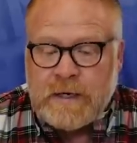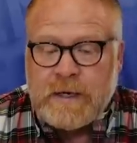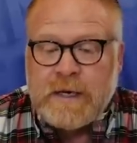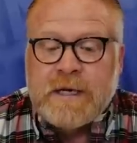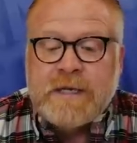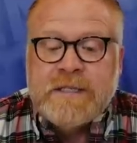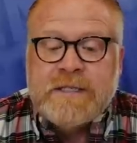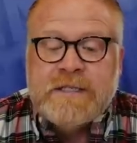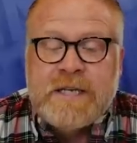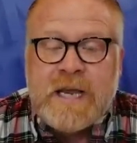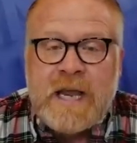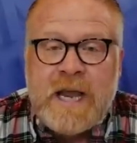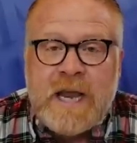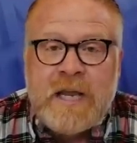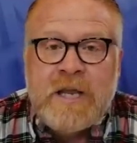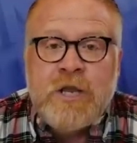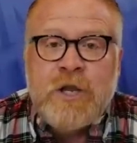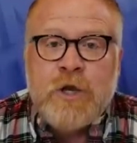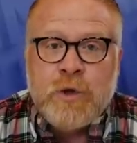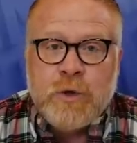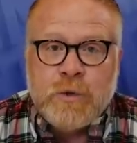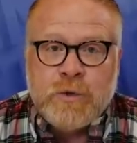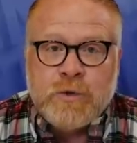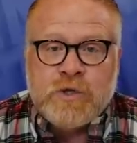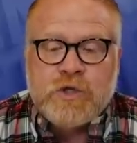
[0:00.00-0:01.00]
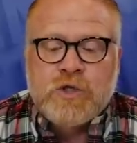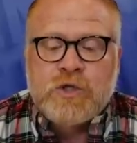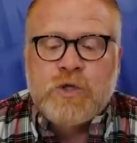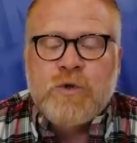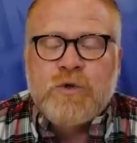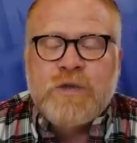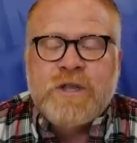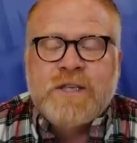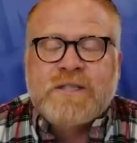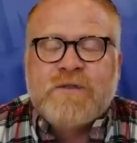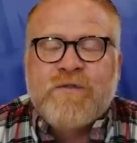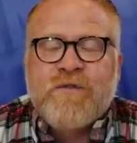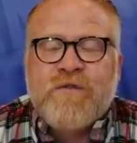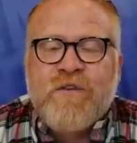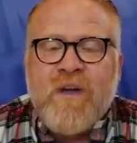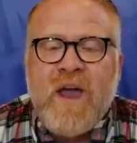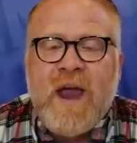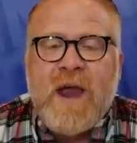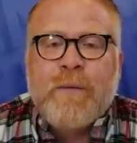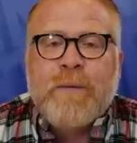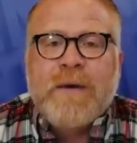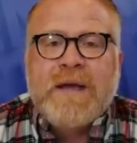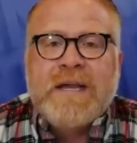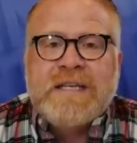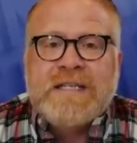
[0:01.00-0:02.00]
continues to this
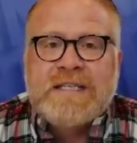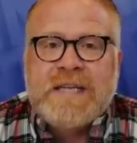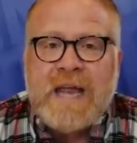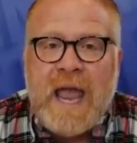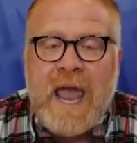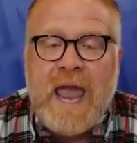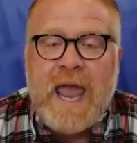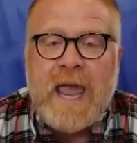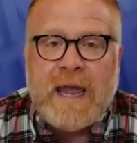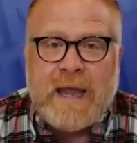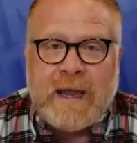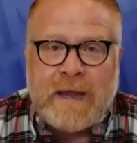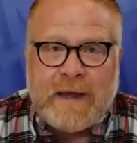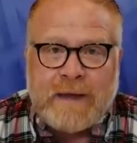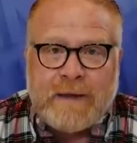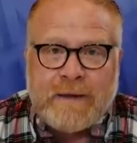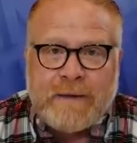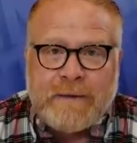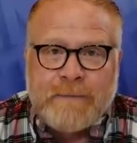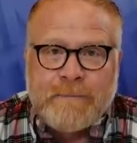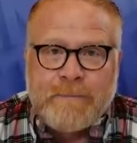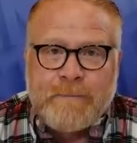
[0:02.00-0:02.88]
very day